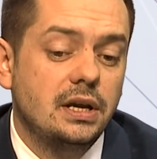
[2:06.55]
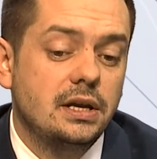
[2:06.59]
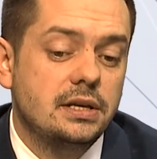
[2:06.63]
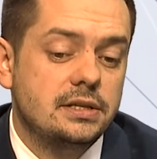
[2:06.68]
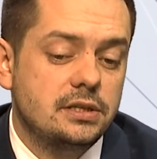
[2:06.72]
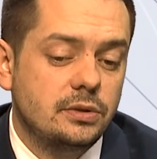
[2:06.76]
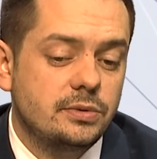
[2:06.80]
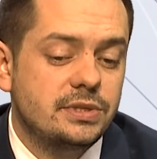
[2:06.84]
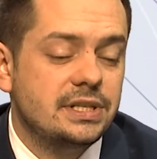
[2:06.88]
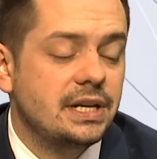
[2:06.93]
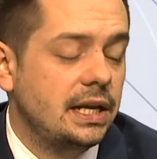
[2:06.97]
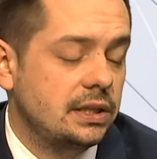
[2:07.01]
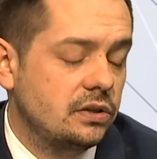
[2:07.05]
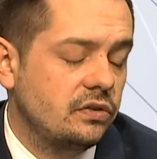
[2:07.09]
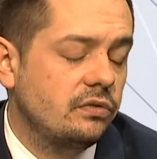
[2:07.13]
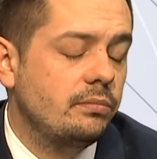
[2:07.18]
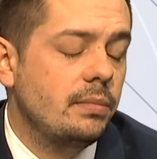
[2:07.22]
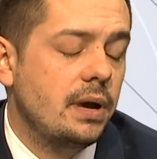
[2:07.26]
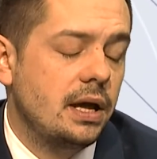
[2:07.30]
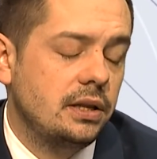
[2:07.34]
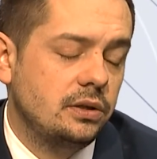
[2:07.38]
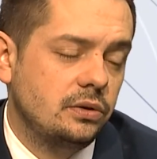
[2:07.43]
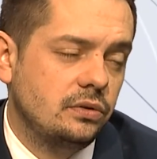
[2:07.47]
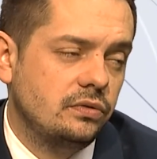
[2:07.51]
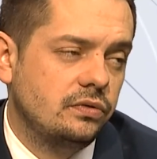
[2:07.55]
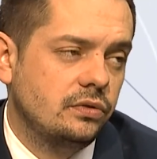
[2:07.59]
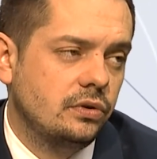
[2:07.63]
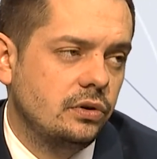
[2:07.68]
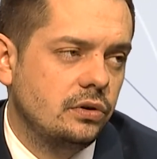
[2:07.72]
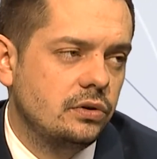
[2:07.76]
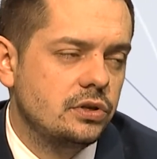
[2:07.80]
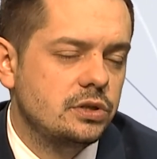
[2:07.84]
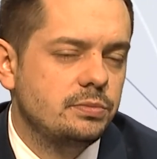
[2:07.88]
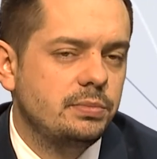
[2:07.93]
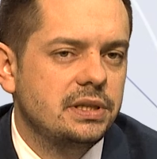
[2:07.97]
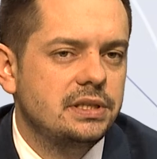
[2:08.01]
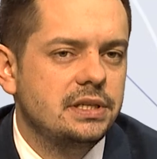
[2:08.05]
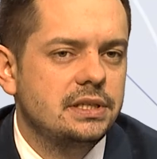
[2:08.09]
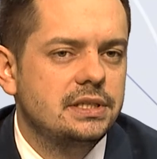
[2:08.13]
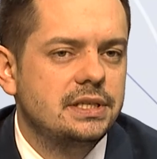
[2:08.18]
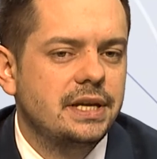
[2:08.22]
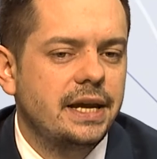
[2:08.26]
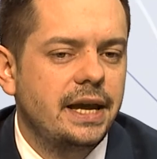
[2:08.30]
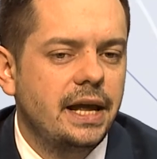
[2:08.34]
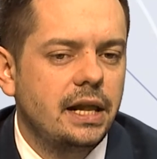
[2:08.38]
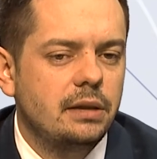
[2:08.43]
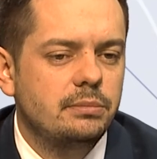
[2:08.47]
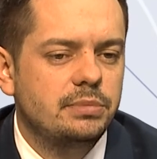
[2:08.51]
So it's a lot of money, of course, but it
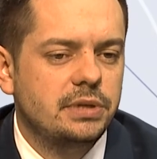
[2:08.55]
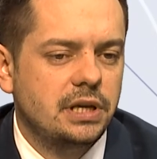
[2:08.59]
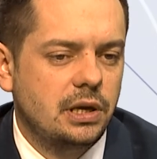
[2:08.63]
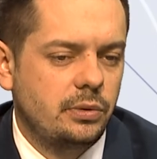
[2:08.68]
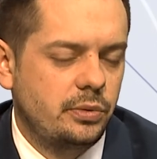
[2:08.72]
helped